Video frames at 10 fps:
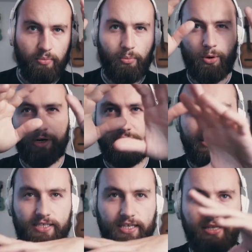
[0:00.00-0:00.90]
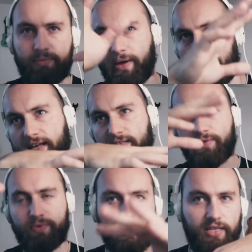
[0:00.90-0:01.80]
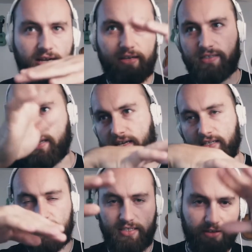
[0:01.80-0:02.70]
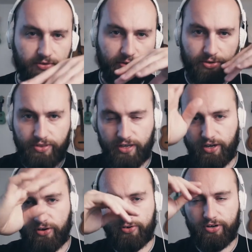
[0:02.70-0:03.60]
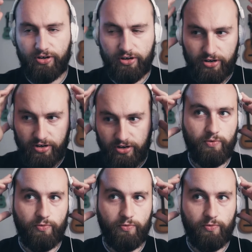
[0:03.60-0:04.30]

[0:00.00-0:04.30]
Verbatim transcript: More distinct pans when there's like a stereo thing going on.